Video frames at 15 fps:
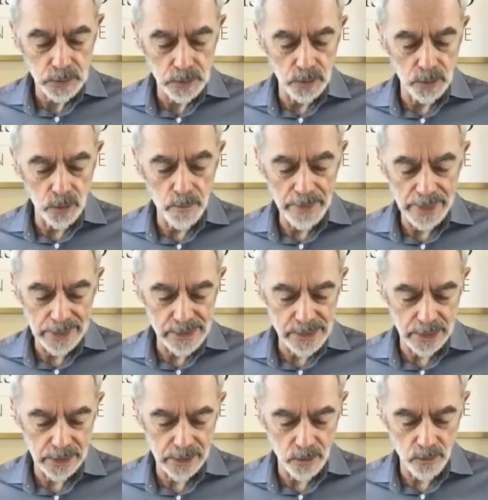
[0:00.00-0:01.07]
your main
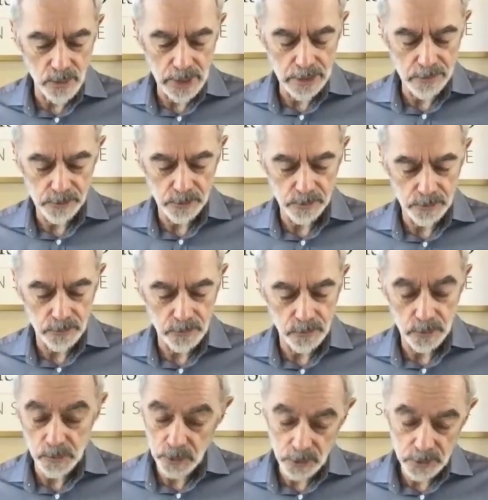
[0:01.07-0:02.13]
takeaway
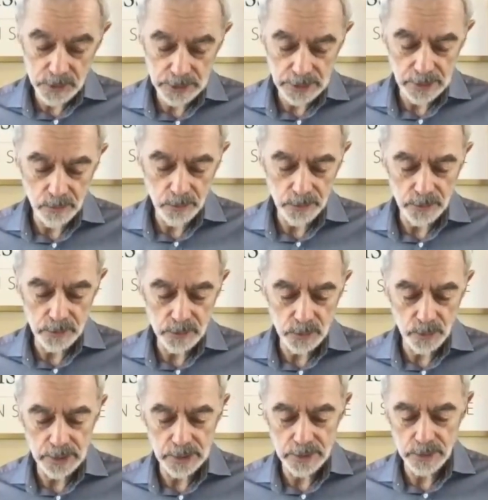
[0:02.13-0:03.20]
from your study was the
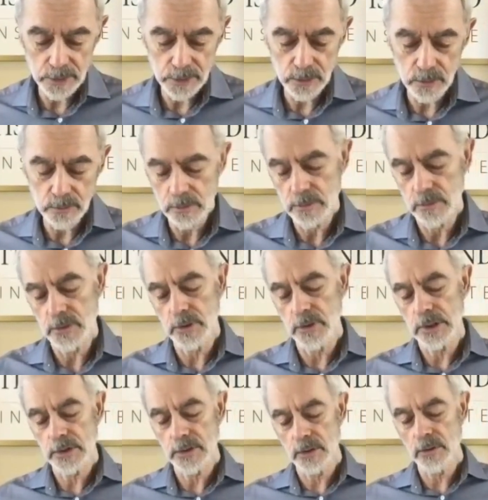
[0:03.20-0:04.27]

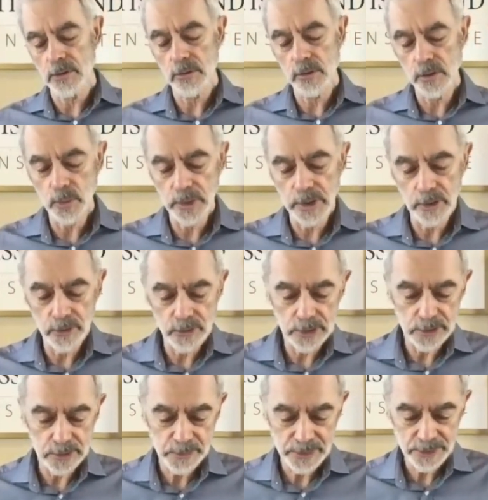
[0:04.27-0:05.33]

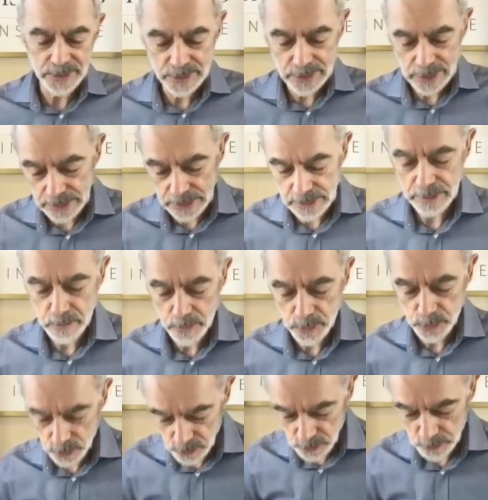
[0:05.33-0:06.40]
226%
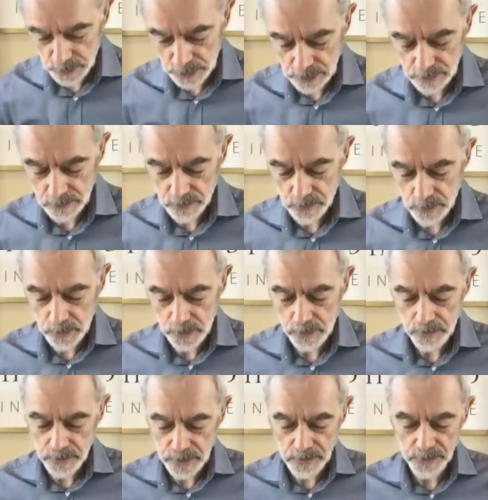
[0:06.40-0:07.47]
improvement from the
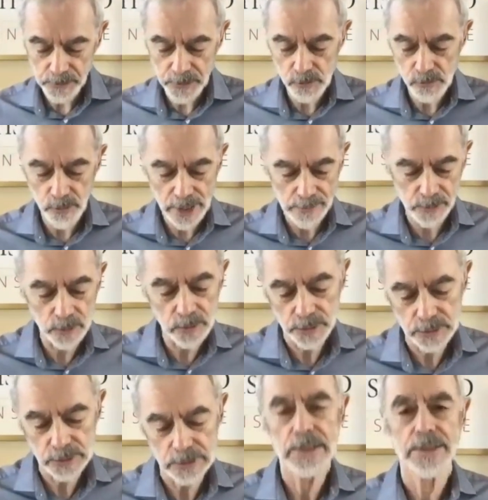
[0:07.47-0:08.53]
5th Ravel
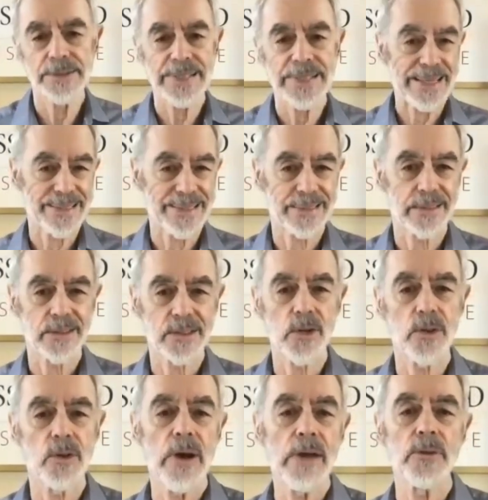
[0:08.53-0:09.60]
test.
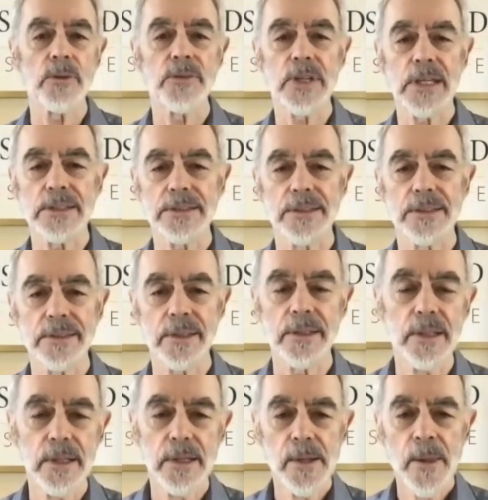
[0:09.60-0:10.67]
So the Ravel test is a
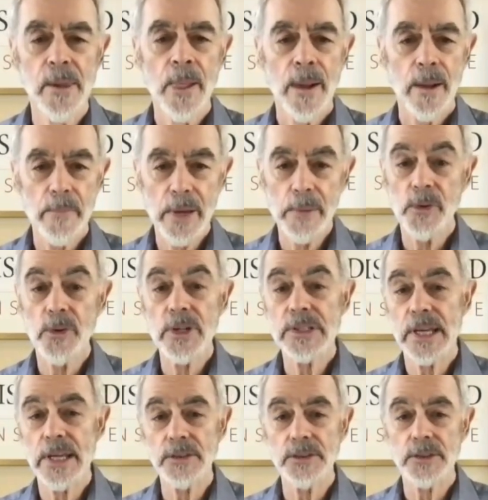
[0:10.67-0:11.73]
memory
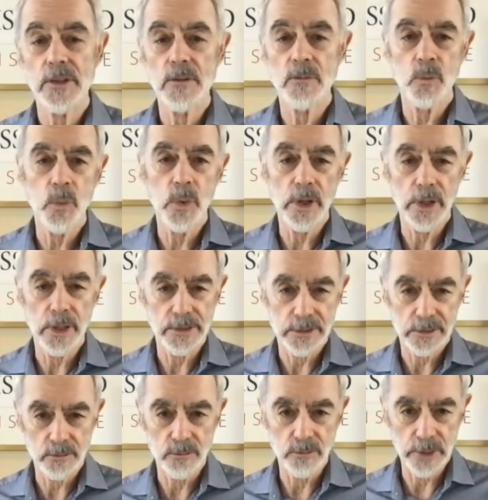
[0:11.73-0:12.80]
test of
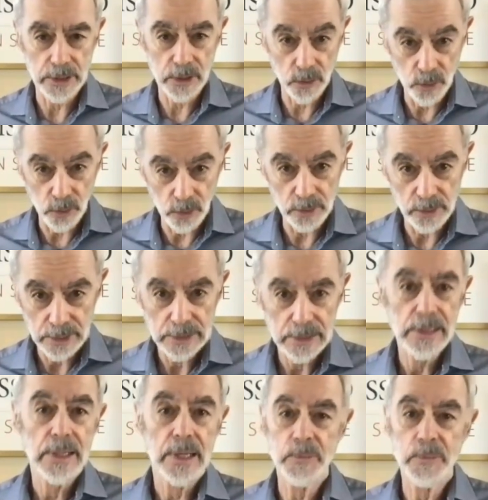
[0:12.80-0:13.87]
word recall.
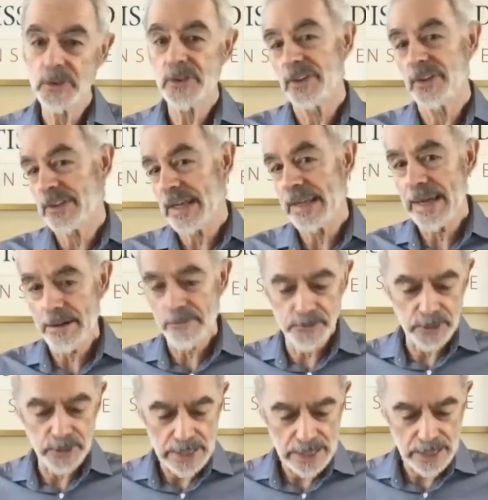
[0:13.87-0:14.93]
I'm just going to say that
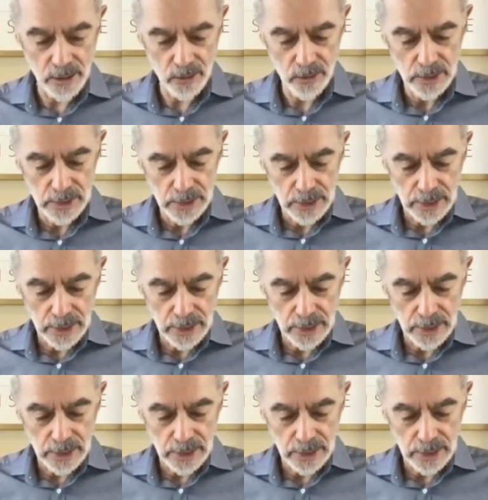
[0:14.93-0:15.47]
for now.